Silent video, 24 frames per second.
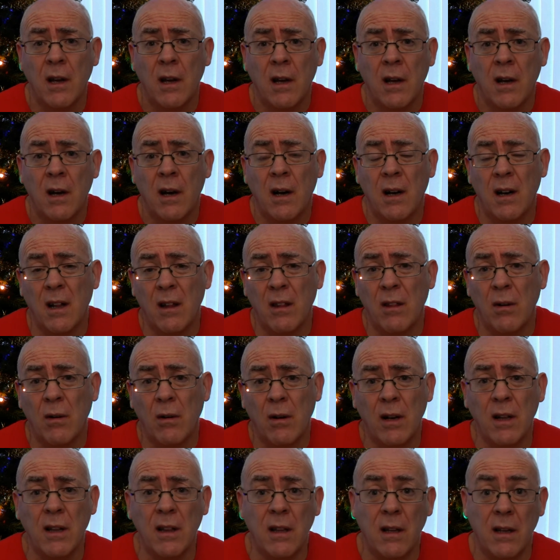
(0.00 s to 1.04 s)
And I thought
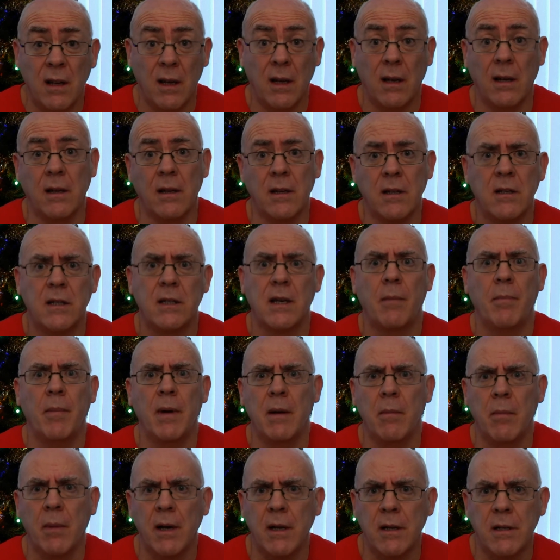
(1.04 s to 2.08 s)
in the 70
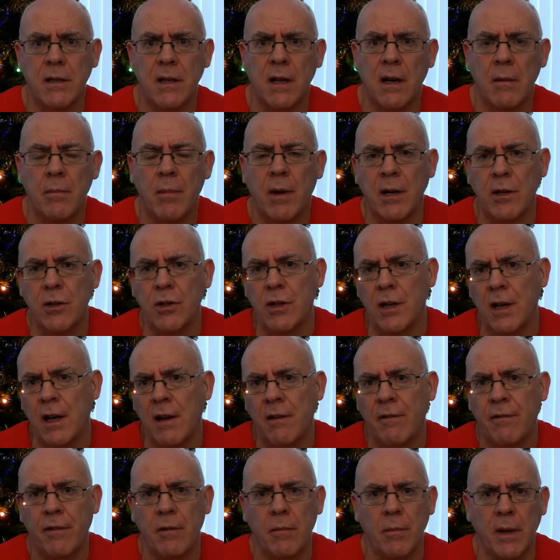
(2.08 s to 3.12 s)
minutes that I managed to get
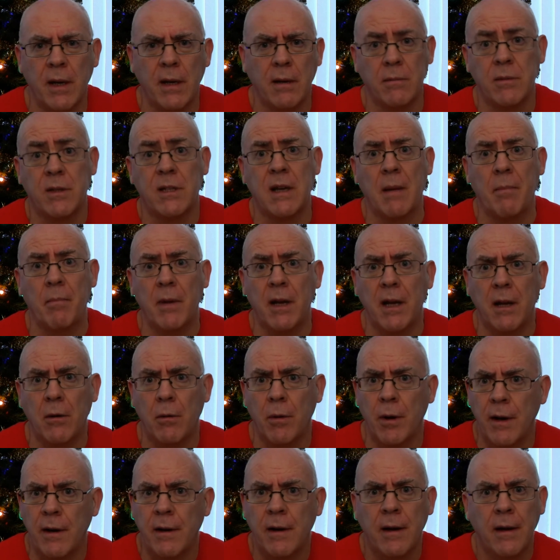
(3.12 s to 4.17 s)
for me, 70
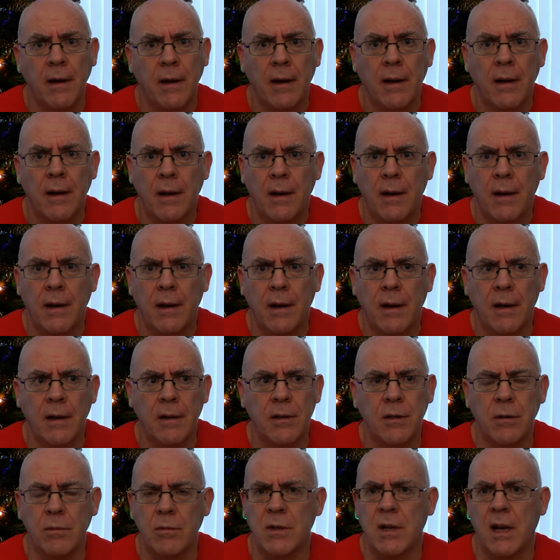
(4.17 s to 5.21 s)
quid, so
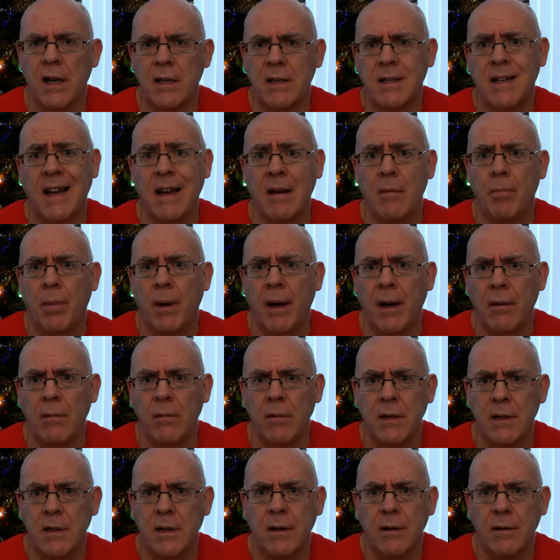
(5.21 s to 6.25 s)
it was like
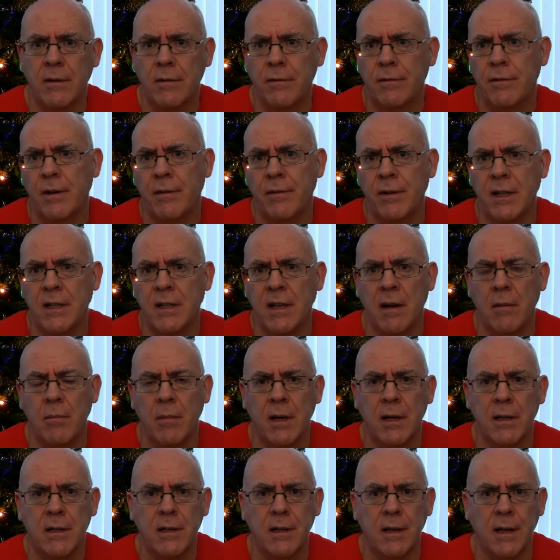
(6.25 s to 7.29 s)
£10, you know, for every 10
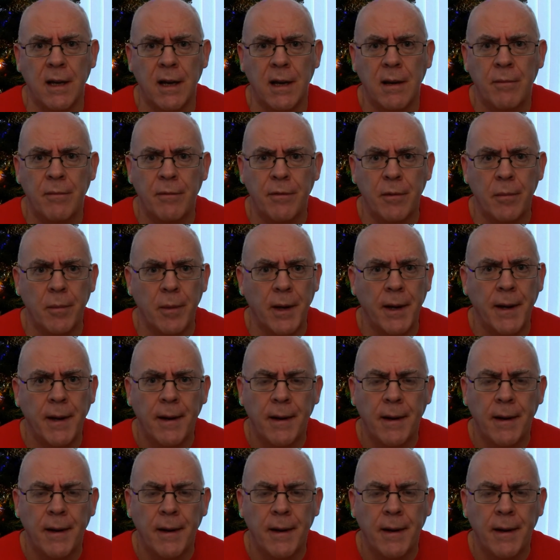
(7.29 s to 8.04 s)
minutes of the game for me.